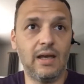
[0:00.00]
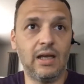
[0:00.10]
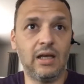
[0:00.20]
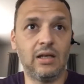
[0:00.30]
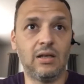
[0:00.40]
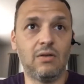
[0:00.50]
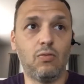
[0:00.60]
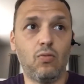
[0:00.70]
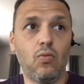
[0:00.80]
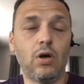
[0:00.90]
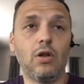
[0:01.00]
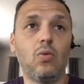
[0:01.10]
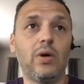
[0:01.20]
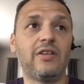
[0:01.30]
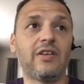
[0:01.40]
And one of the
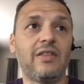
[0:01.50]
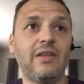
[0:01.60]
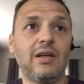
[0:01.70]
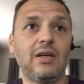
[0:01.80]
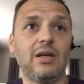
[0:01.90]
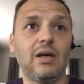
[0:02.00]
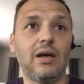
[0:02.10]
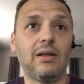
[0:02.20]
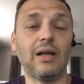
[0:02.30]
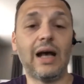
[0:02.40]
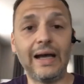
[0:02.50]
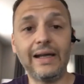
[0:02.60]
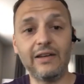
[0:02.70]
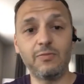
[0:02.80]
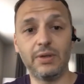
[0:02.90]
ways I think I
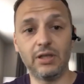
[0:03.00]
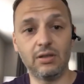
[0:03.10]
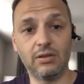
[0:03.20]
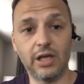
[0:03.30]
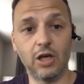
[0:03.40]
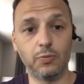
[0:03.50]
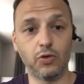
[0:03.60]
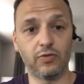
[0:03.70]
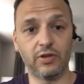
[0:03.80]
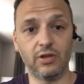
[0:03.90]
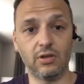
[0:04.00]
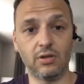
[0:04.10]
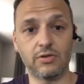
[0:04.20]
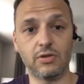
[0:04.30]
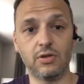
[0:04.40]
have been helped over the years